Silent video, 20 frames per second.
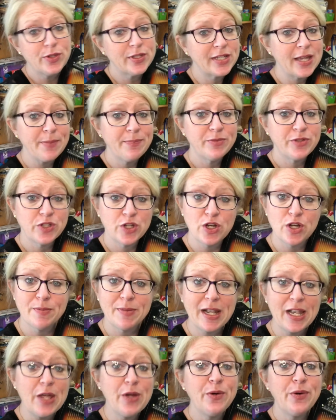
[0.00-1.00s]

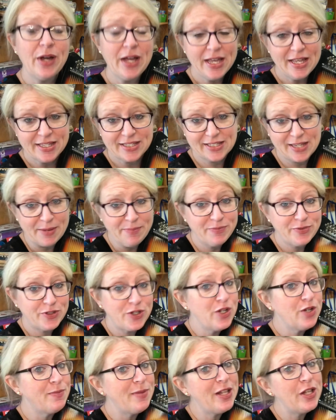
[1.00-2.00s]
Skiptumalu,
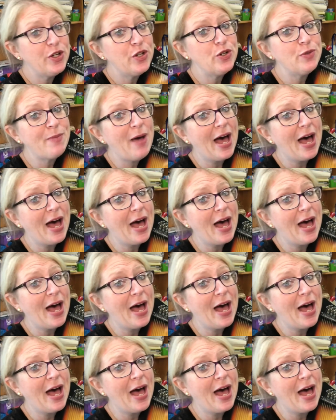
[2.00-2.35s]
Skiptumalu,